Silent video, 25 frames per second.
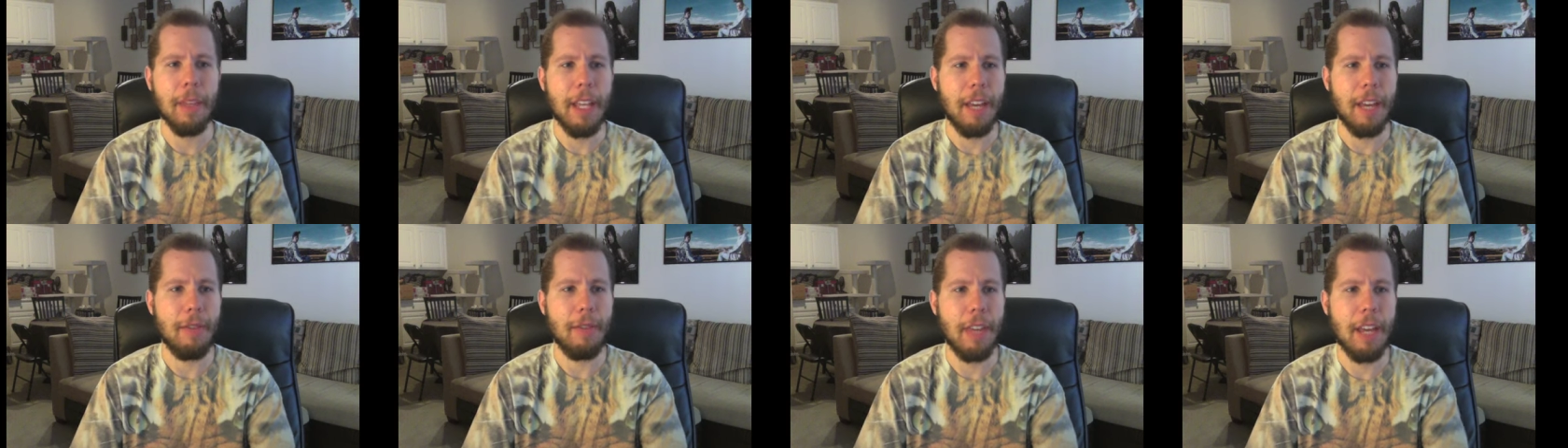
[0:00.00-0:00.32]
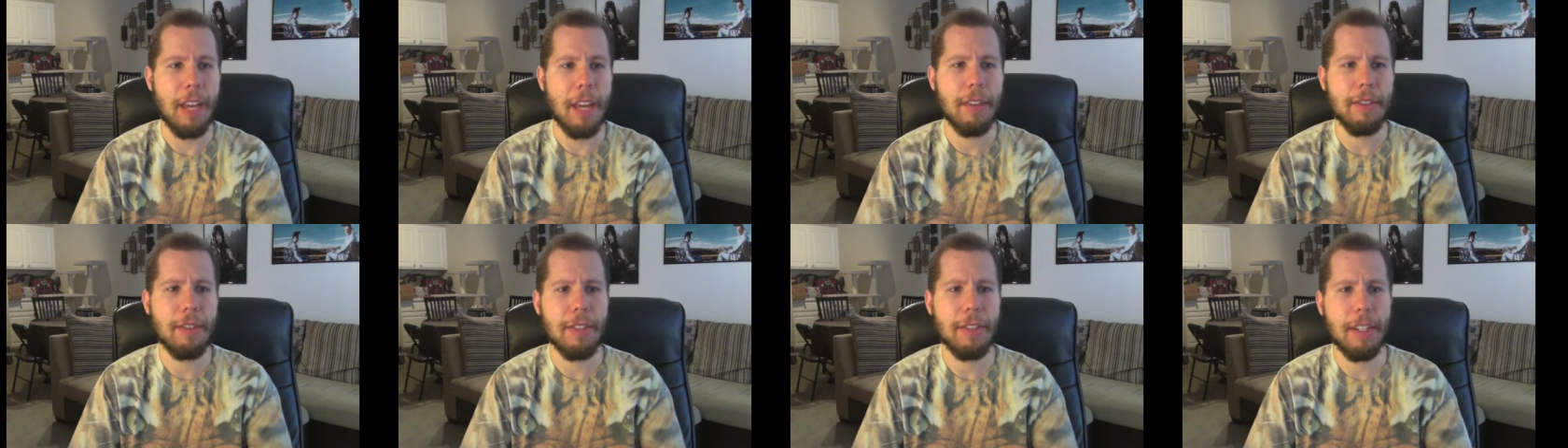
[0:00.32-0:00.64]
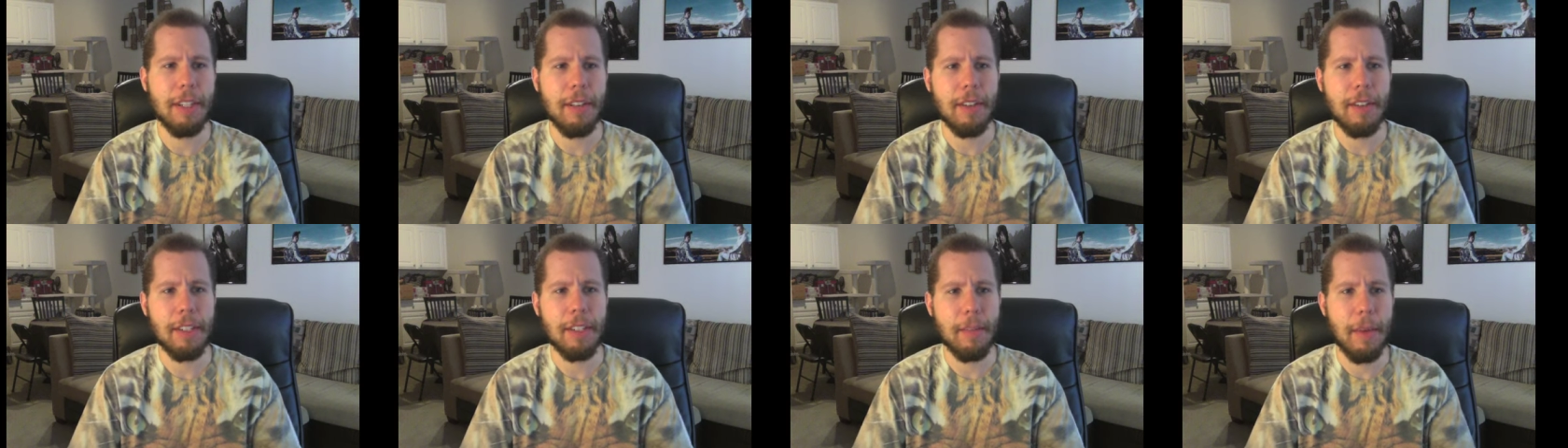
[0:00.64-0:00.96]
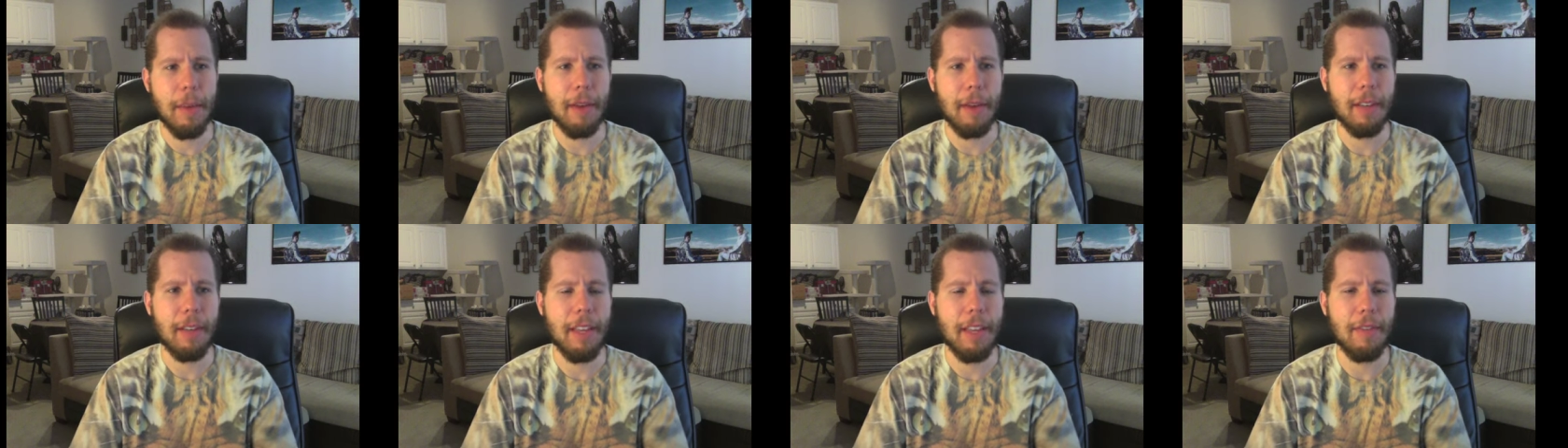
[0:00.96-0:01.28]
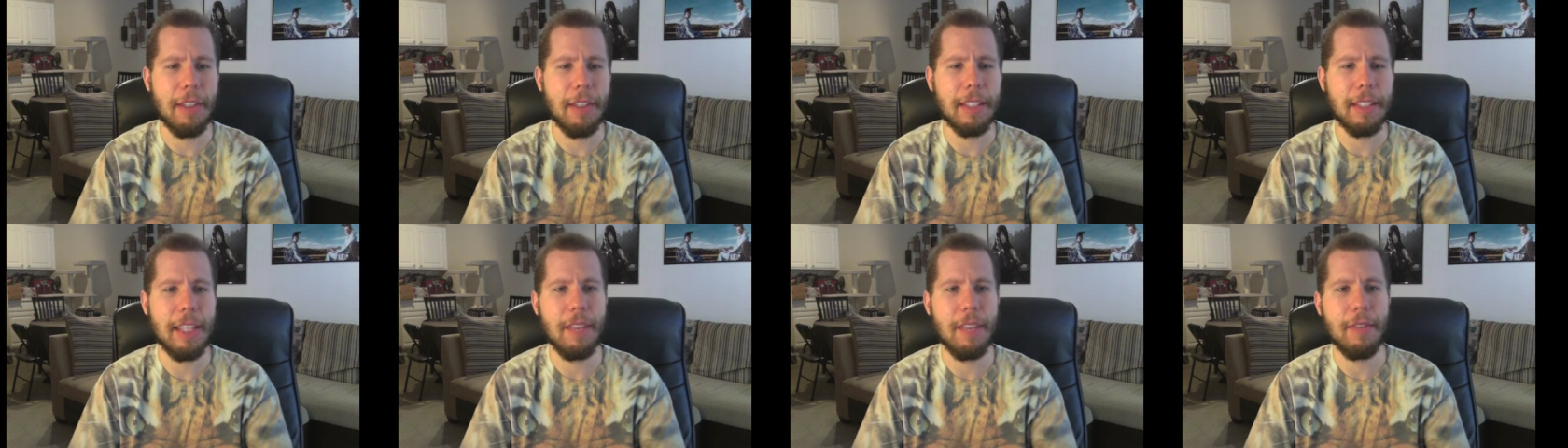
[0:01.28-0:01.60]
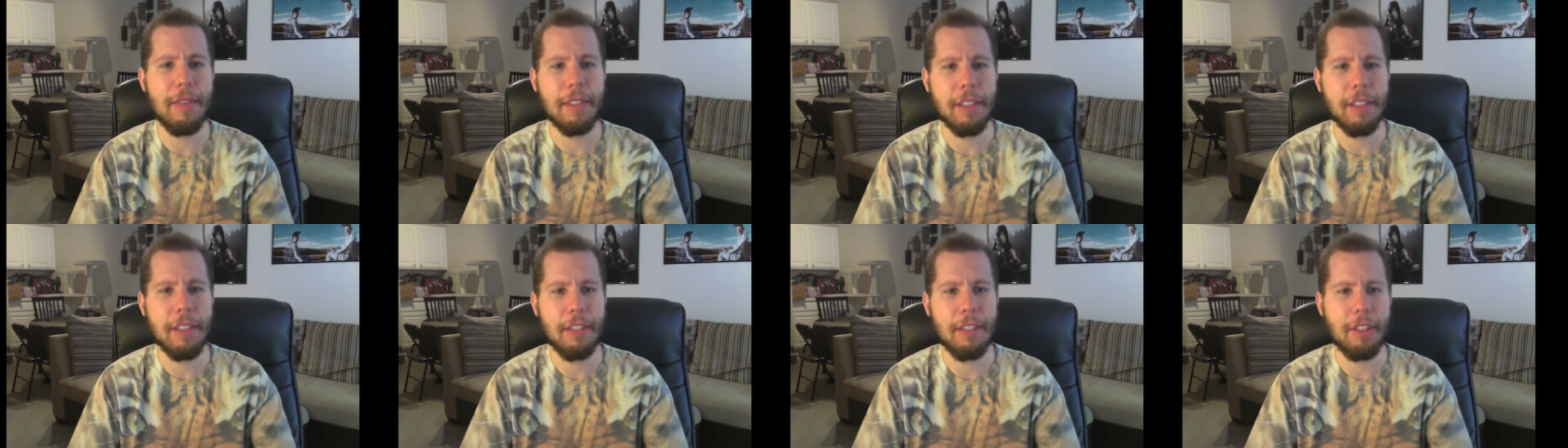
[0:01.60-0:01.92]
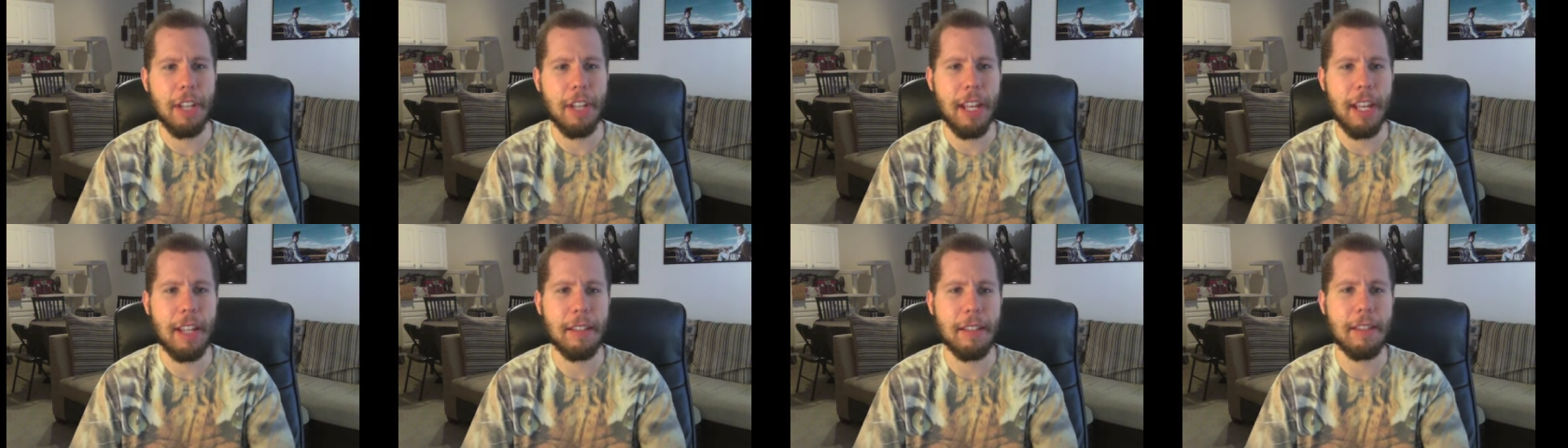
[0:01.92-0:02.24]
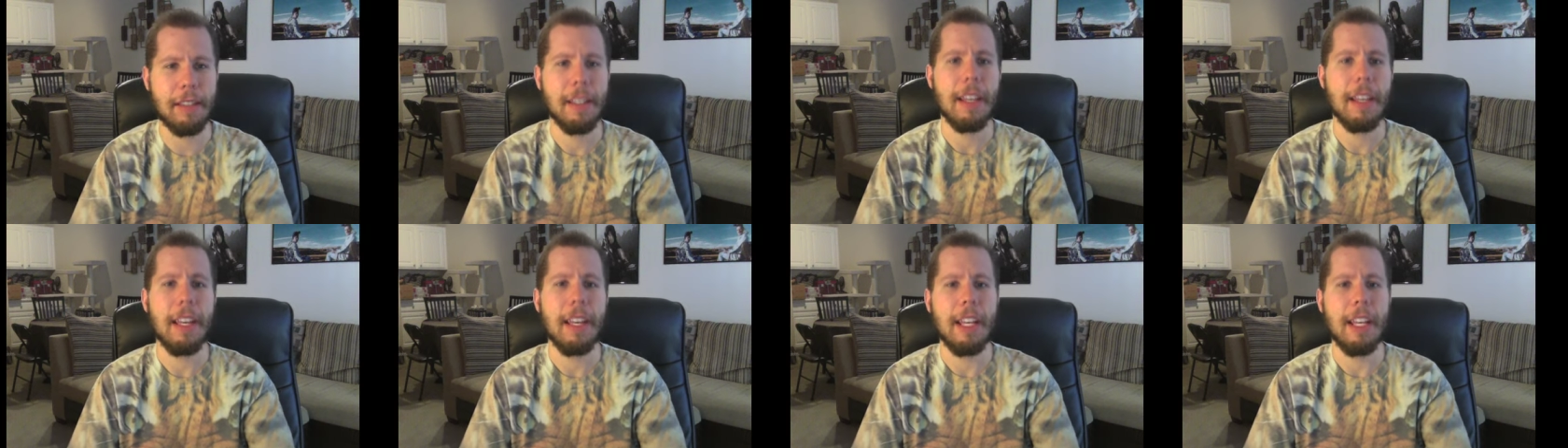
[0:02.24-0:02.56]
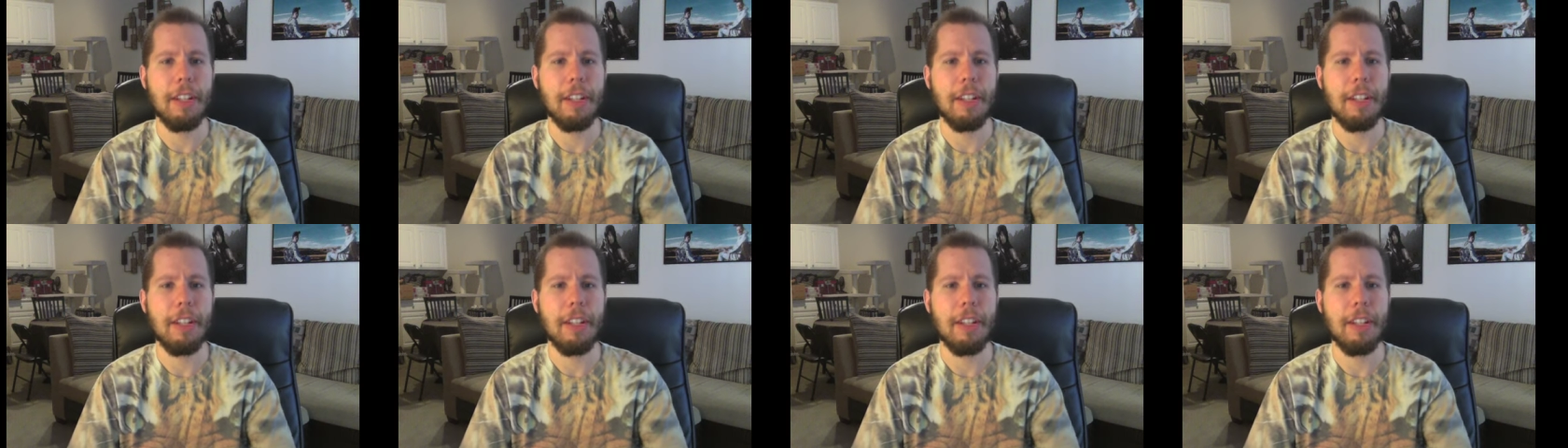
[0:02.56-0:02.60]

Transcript: If they are serious about giving divas a chance,